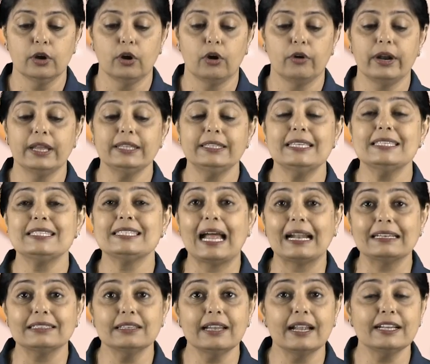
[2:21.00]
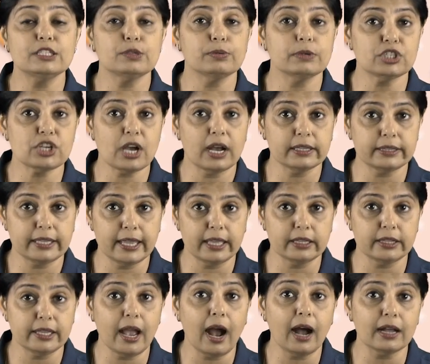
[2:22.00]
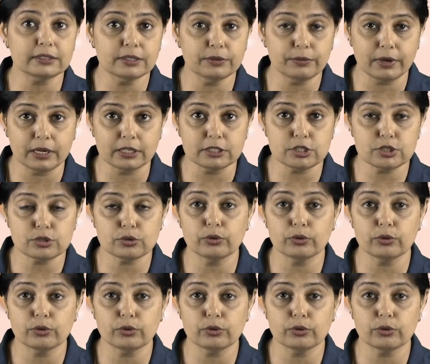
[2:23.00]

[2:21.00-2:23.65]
Alright, these satellites which are there, the other ones,